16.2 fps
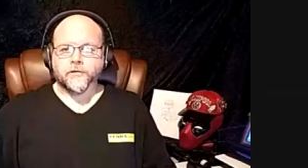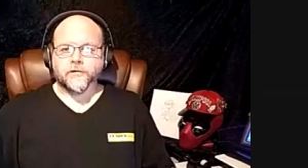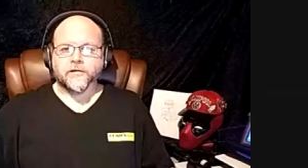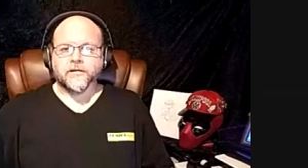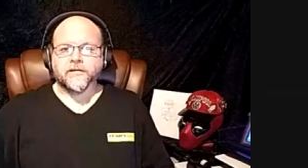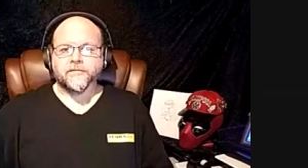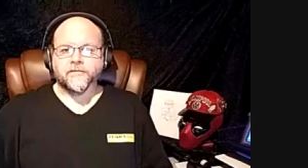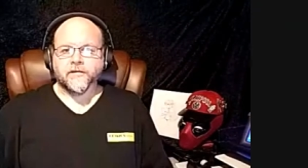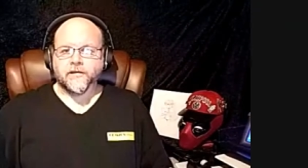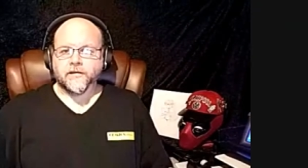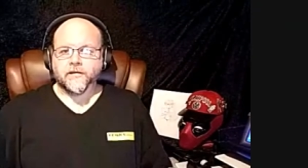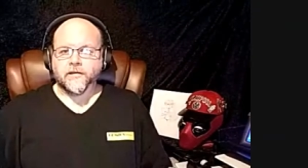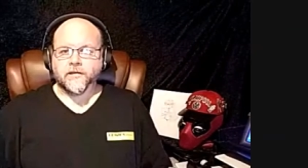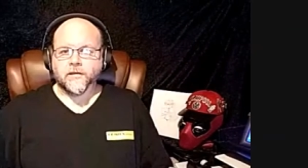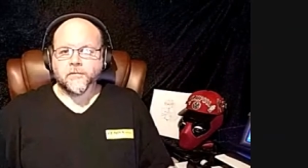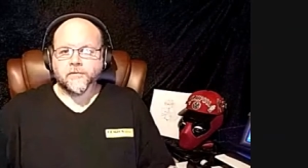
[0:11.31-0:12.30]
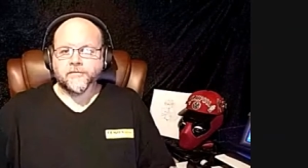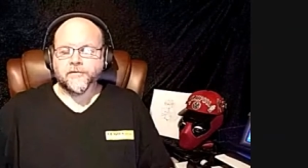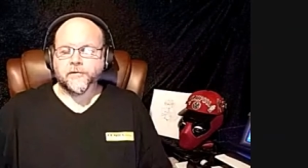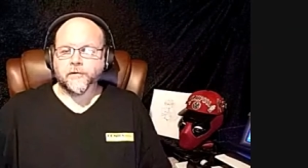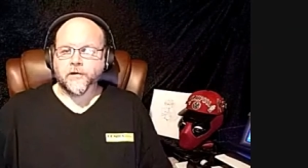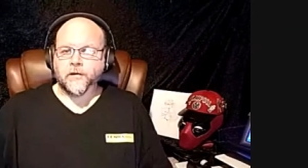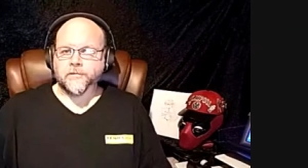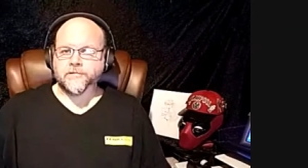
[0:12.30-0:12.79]
Good evening, Demon
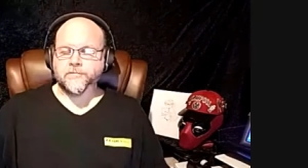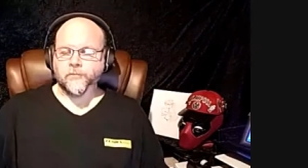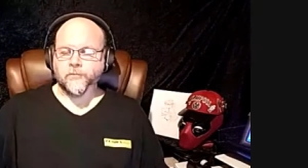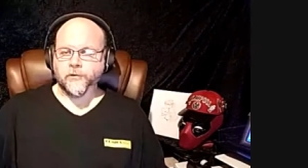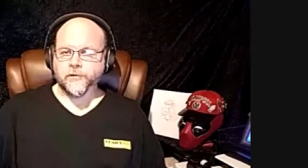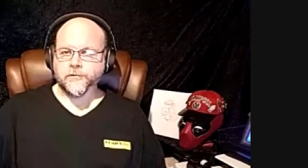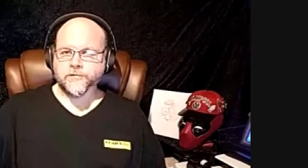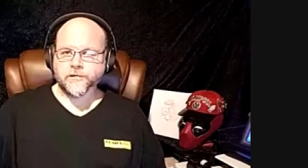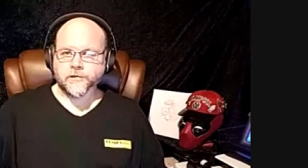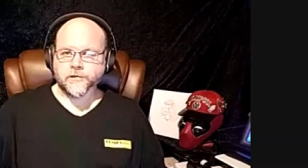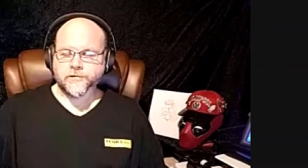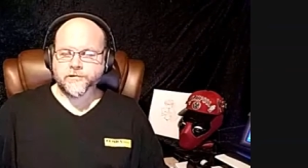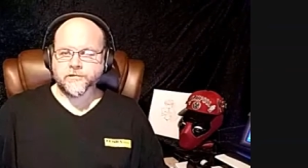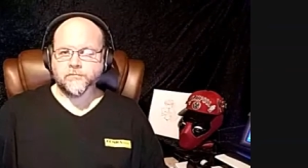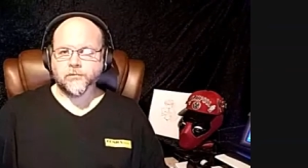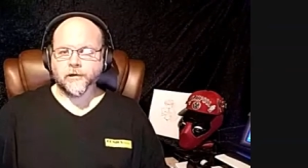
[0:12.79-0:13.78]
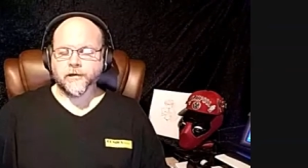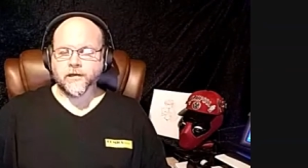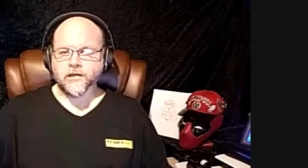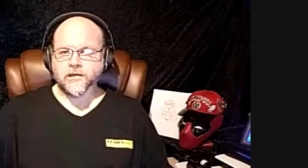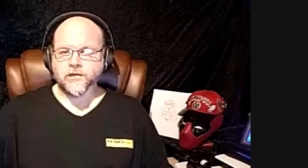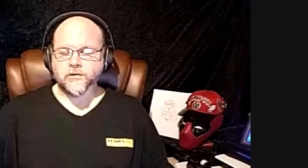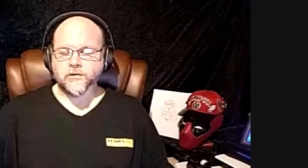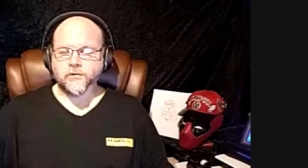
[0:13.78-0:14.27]
Phil Comics from New Jersey,
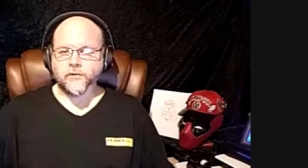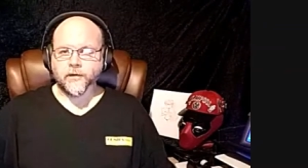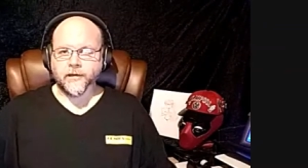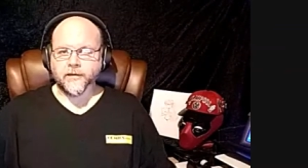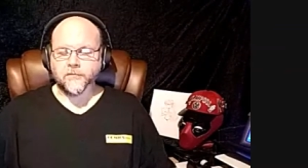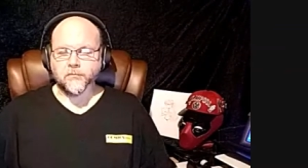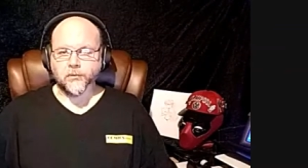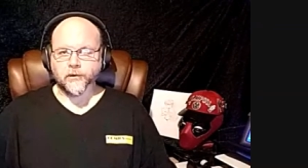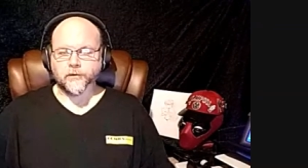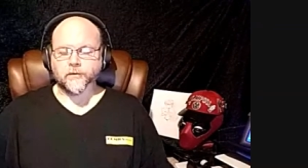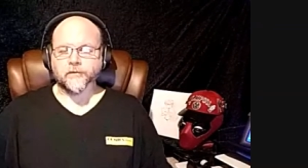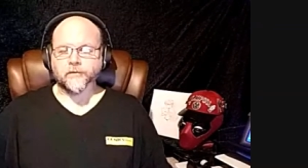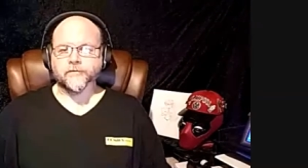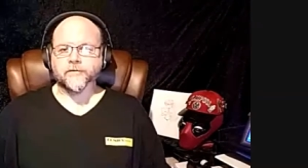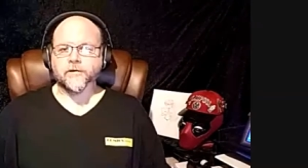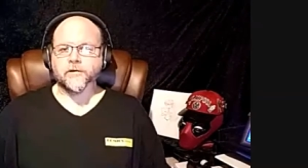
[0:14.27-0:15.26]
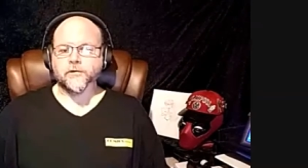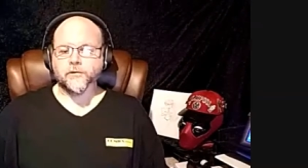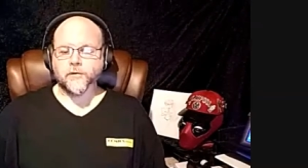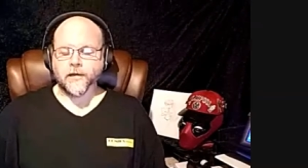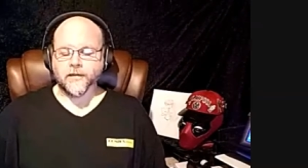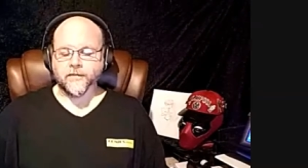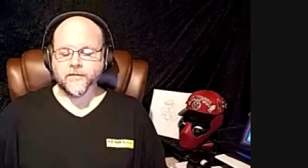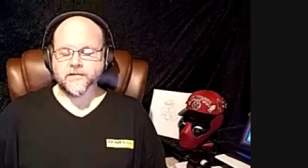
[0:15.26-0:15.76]
bringing you a book review,
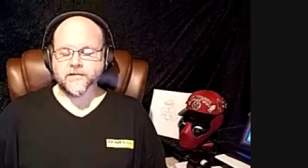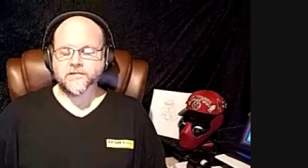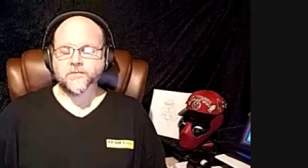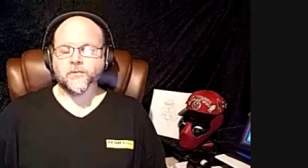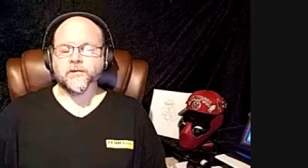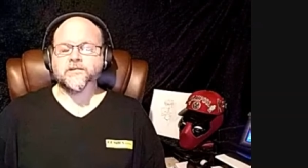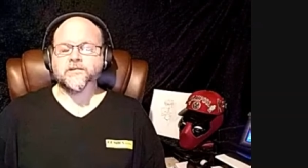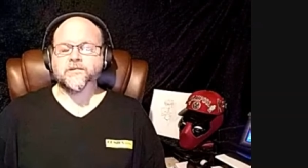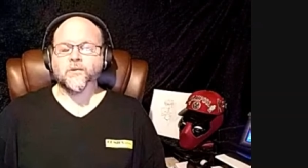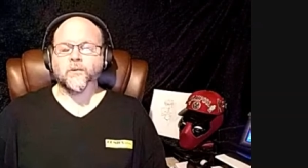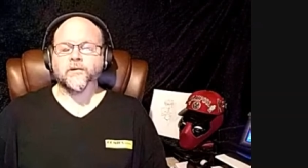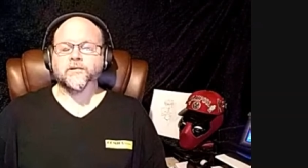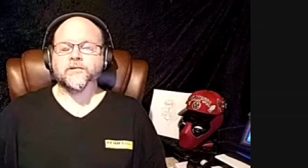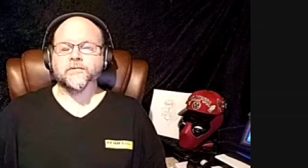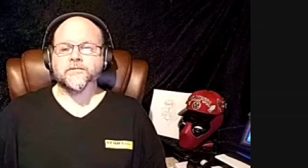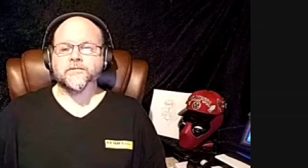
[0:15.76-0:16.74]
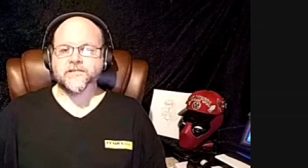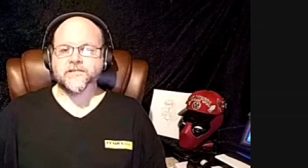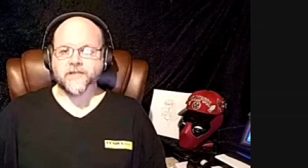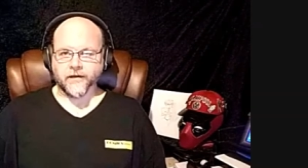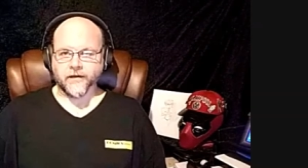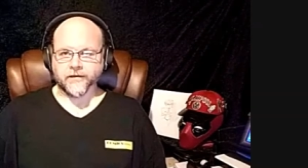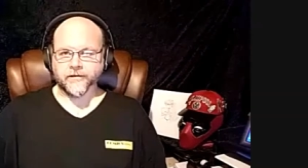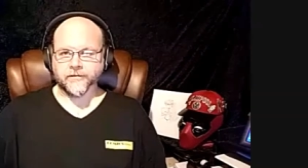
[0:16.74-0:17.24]
and this one is going to
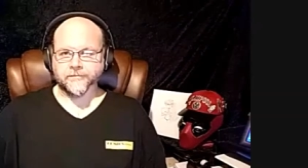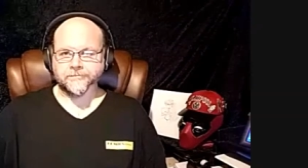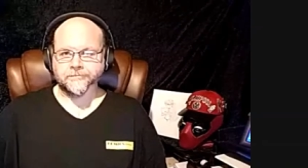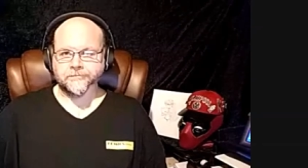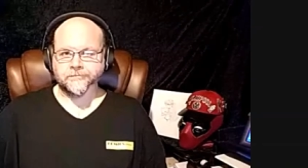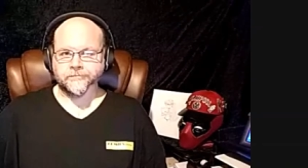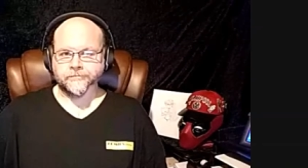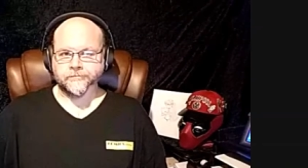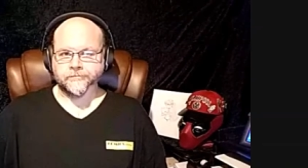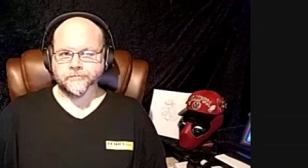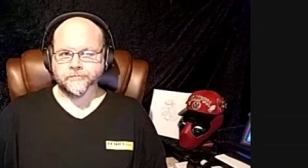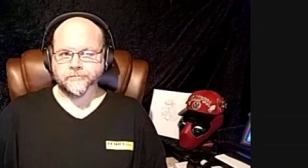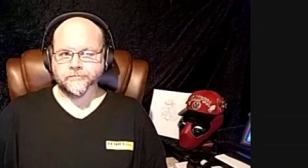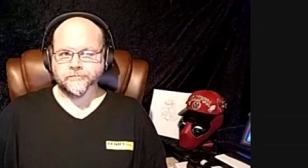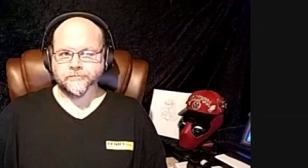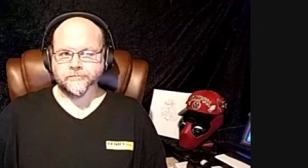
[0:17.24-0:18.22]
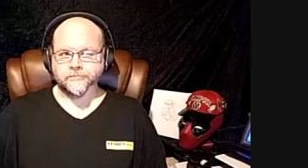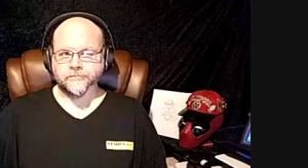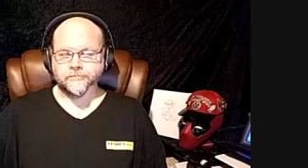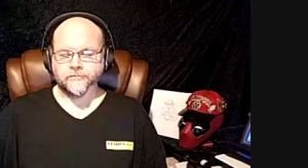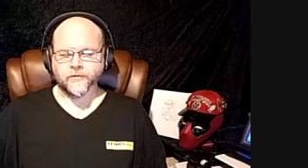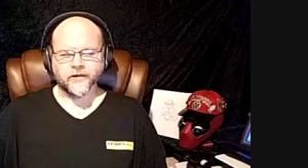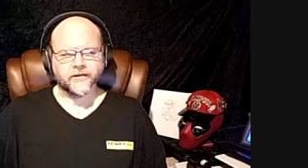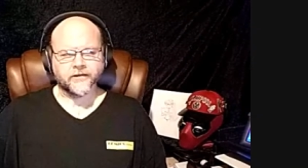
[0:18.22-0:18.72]
suck.
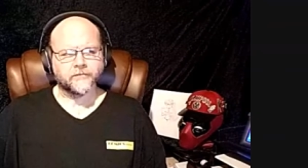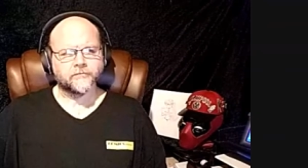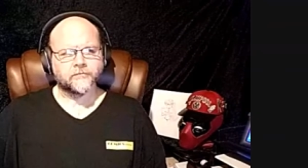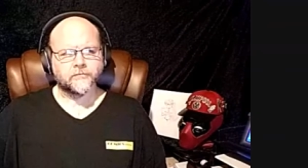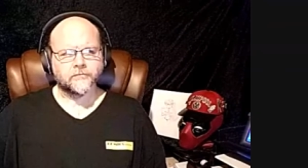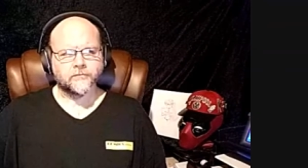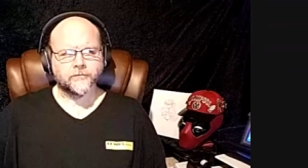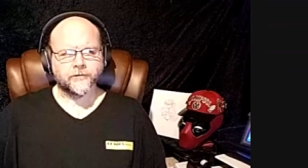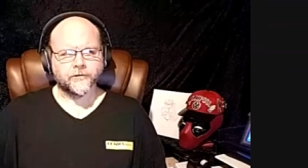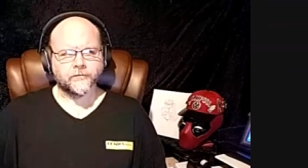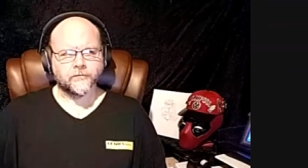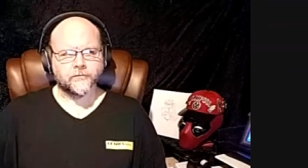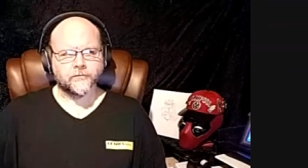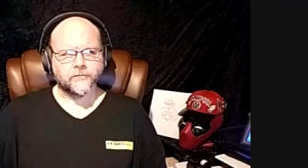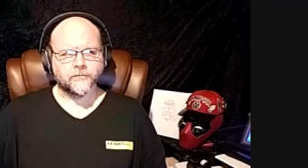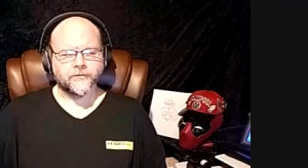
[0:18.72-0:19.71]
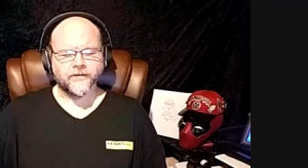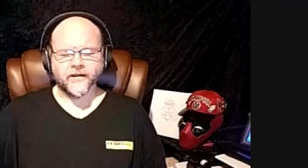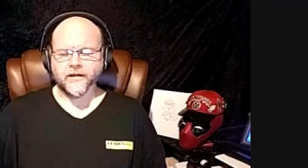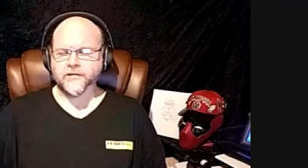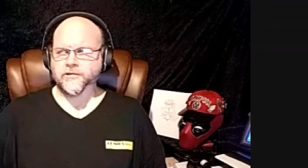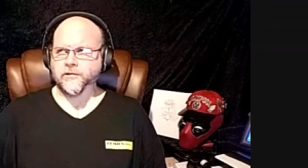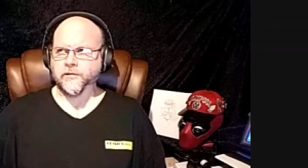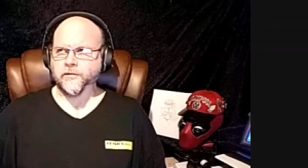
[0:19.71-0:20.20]
Wait, is that
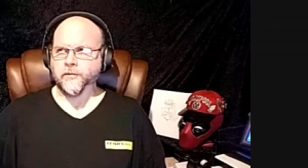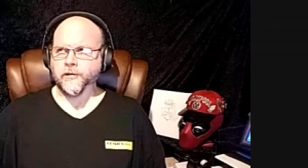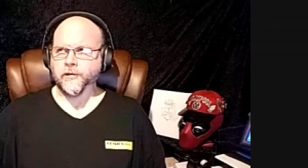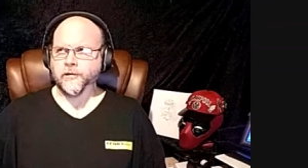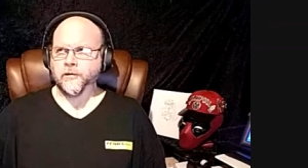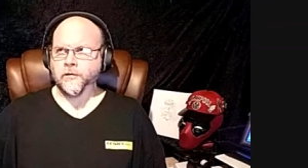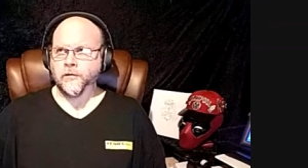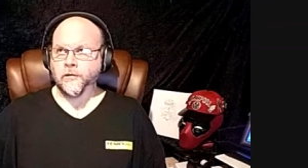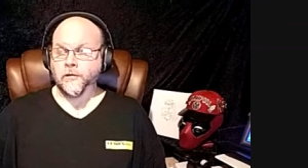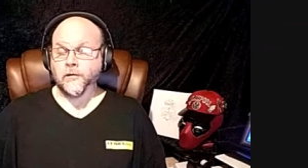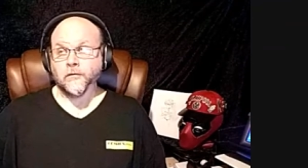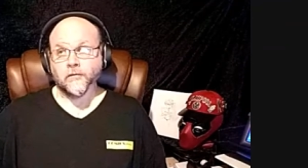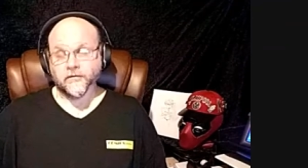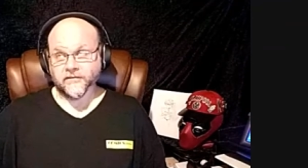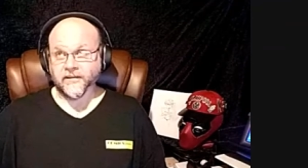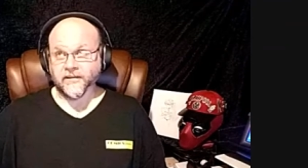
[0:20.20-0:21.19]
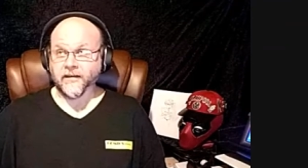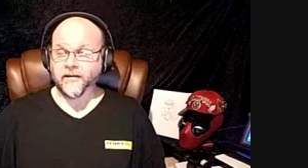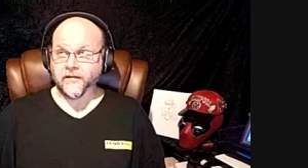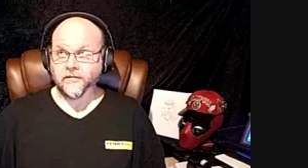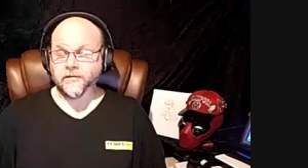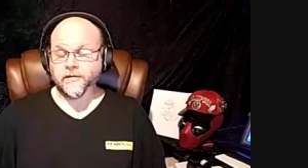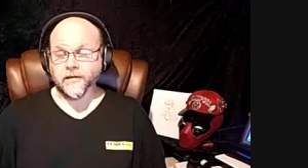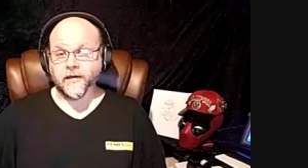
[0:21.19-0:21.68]
actually the way? Well,
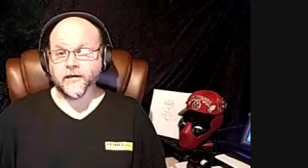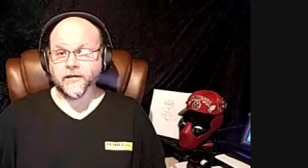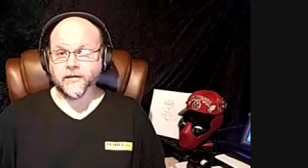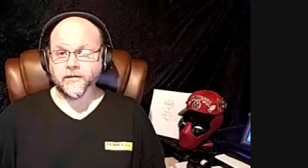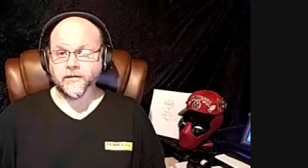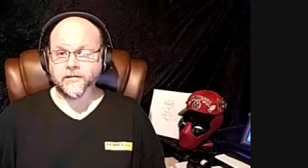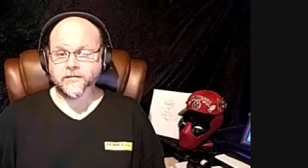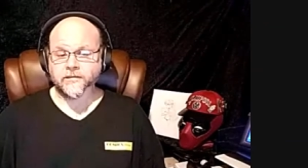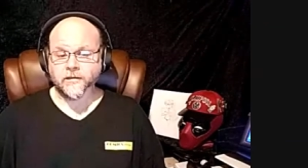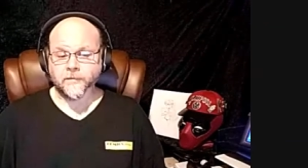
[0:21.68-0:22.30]
technically, yeah, it is.